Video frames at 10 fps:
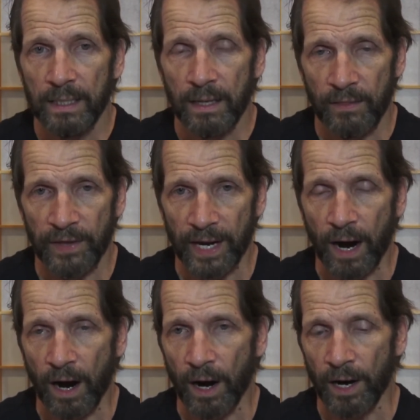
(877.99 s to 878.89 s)
they
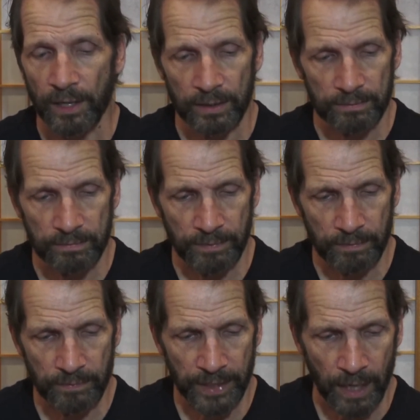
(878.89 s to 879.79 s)
are,
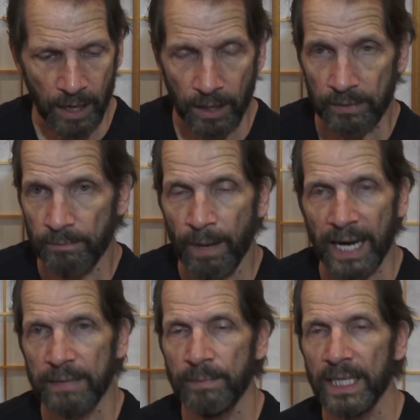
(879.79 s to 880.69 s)
they are
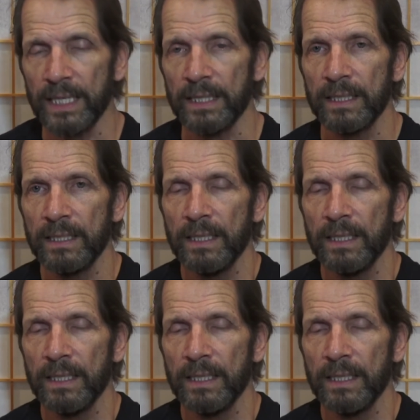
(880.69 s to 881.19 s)
mind made.